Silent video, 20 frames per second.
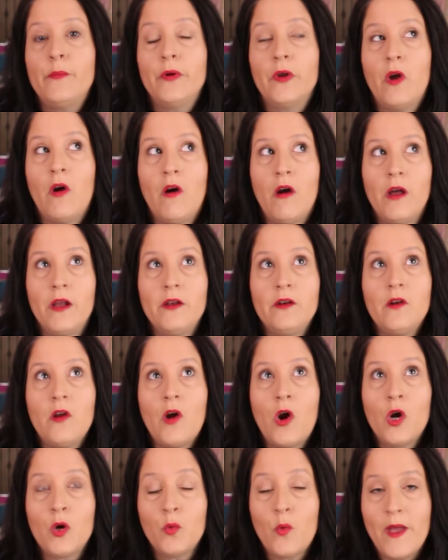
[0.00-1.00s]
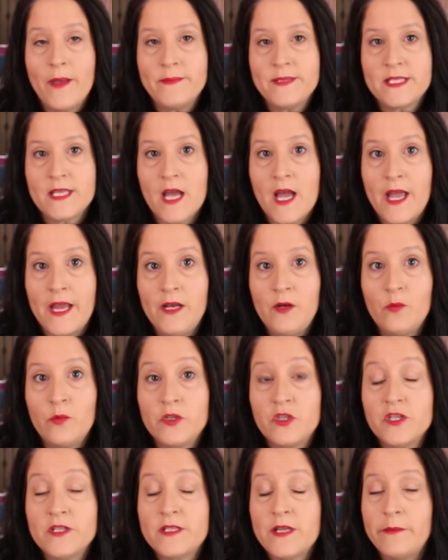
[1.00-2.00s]
but on our website,
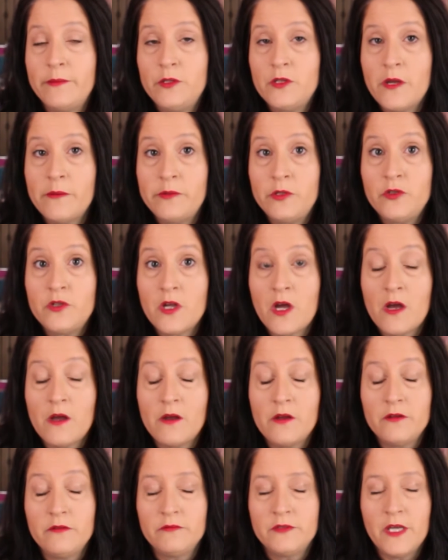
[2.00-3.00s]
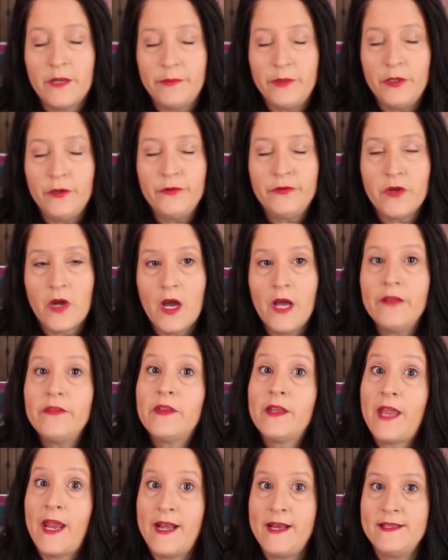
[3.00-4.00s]
which is
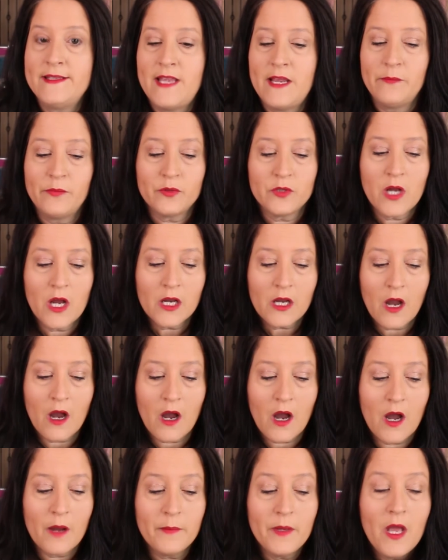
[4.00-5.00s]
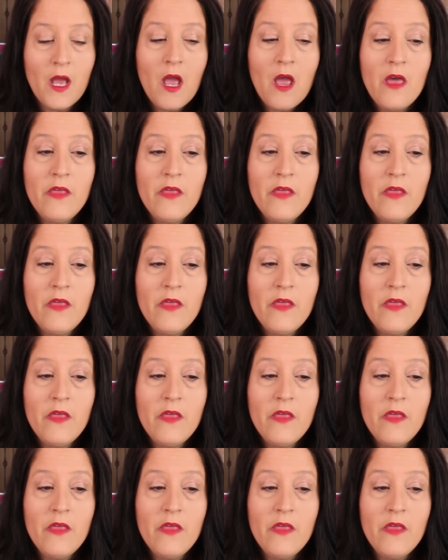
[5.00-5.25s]
www.thegaineysampler.com,